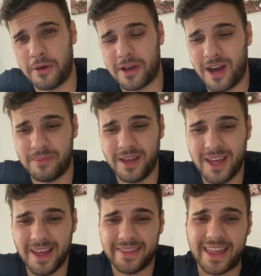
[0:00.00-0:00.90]
Cup.
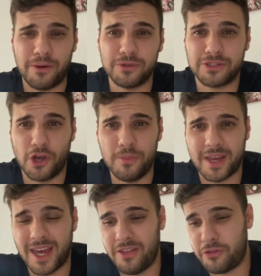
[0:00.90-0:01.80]
That was Toby
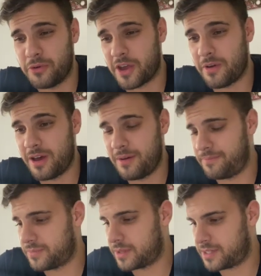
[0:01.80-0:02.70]
Keith doing
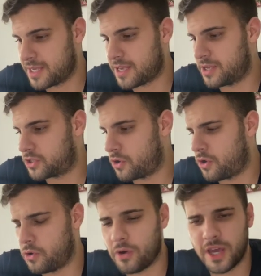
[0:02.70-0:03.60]
singing a
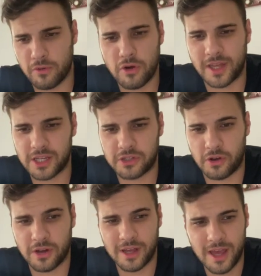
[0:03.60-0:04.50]
song, or he wrote that
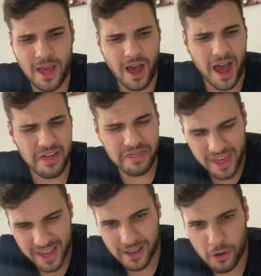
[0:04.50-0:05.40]
song, I
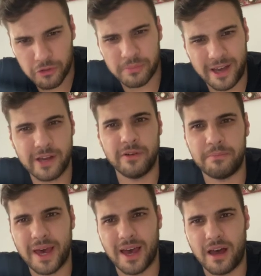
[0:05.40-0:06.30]
think, on the back of a bet.